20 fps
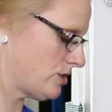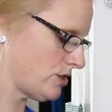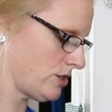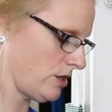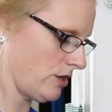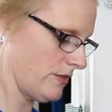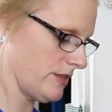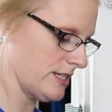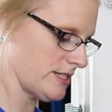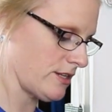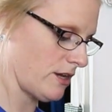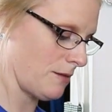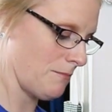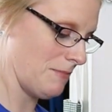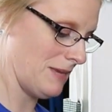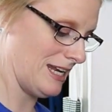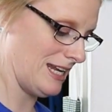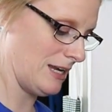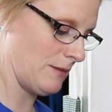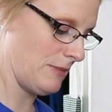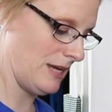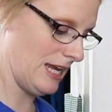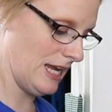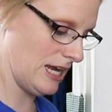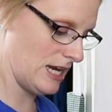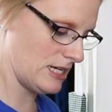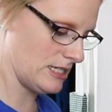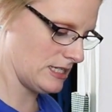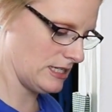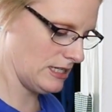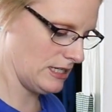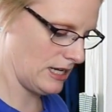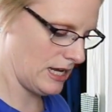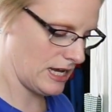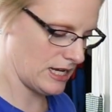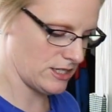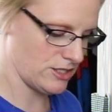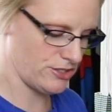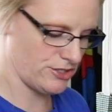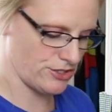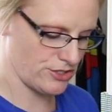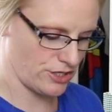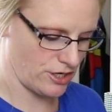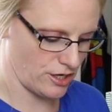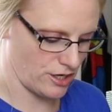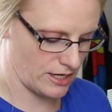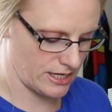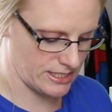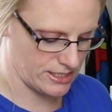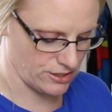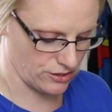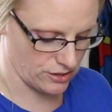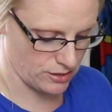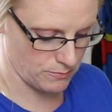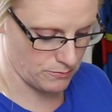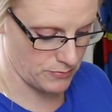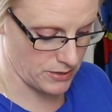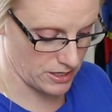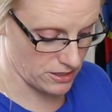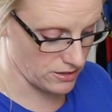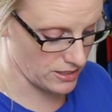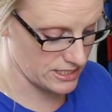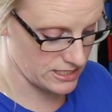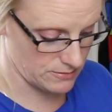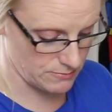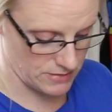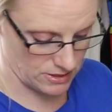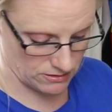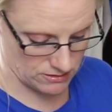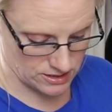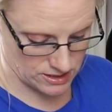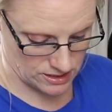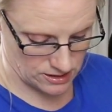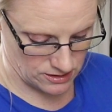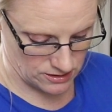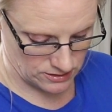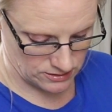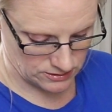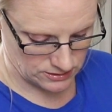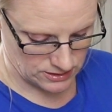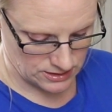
turn this on medium heat and stir until the butter has melted.